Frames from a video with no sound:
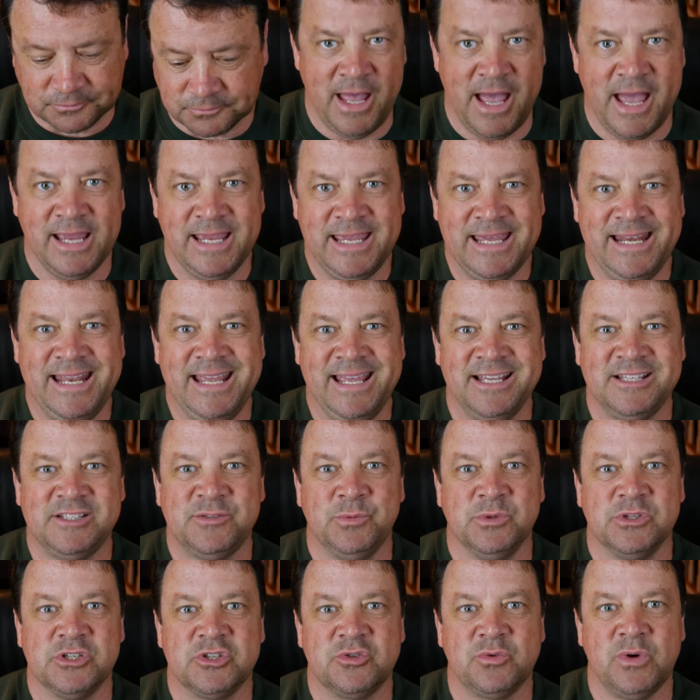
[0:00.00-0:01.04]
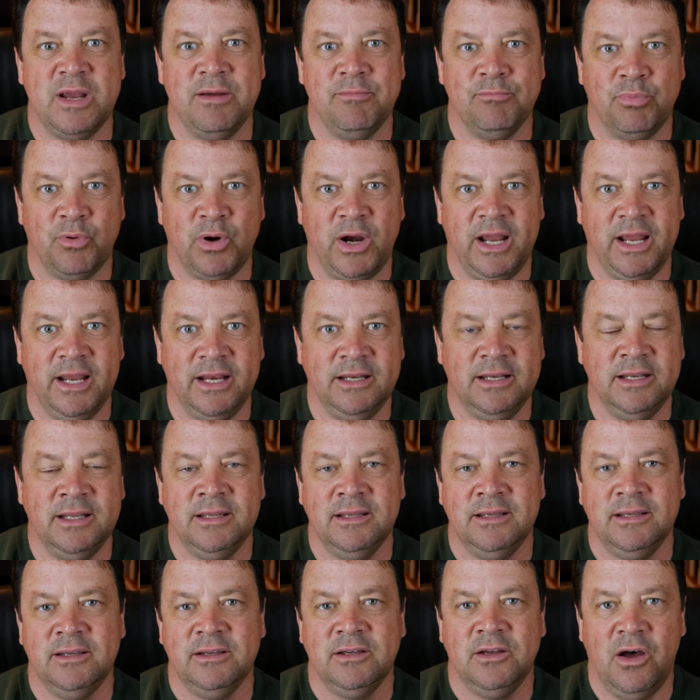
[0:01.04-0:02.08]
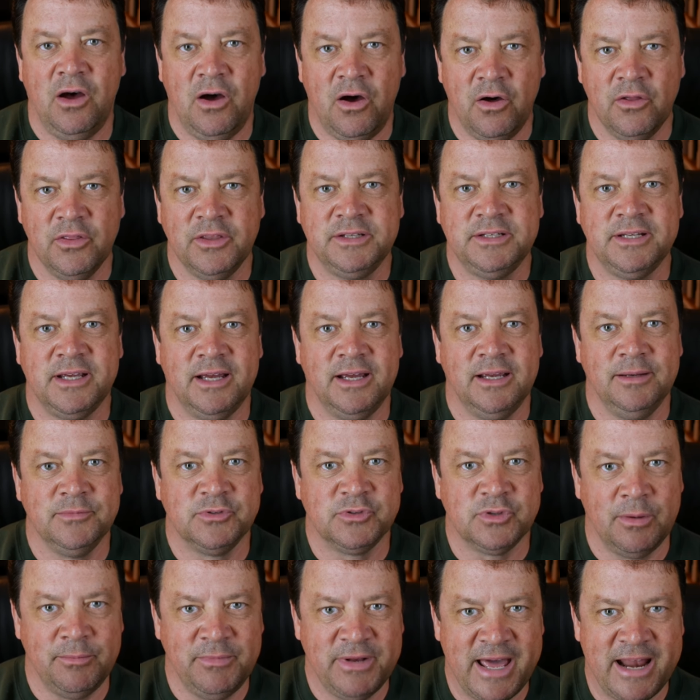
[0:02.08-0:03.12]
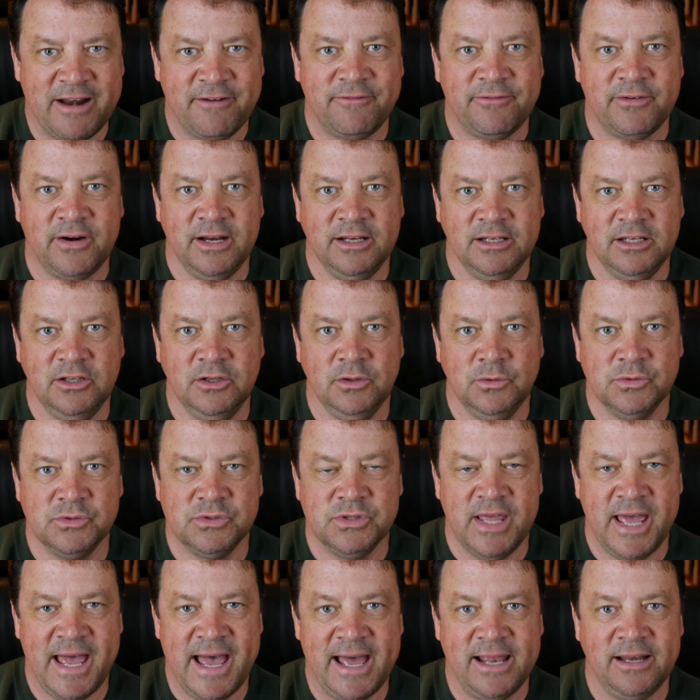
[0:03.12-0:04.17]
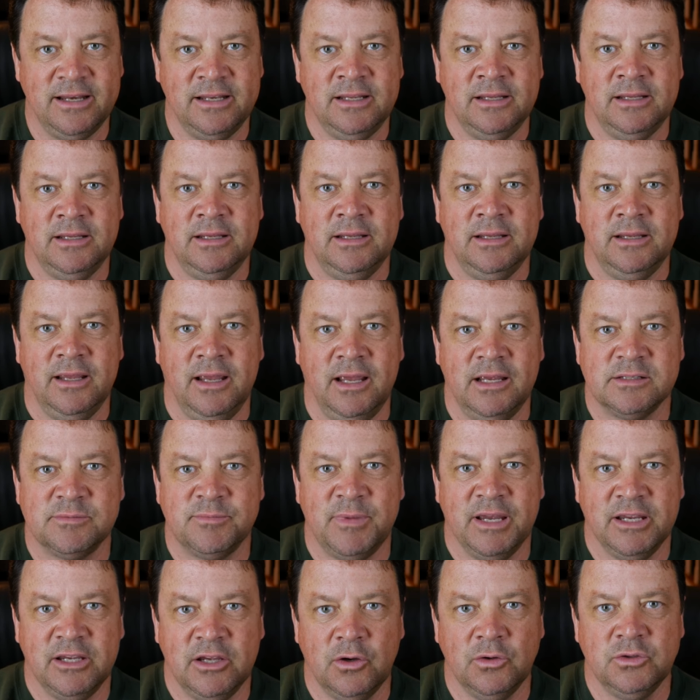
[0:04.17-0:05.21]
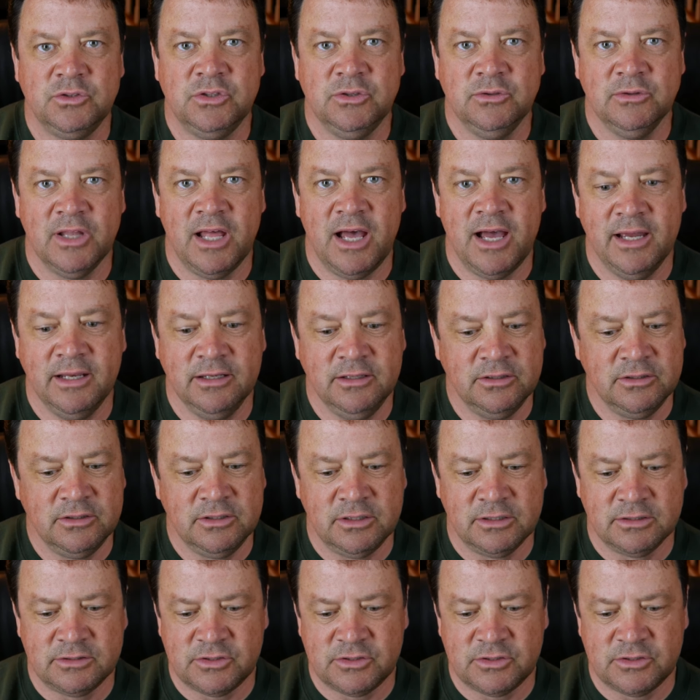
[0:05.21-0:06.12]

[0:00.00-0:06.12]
I get hits with straight braid all the time, so I'm not afraid to use that as my go-to line.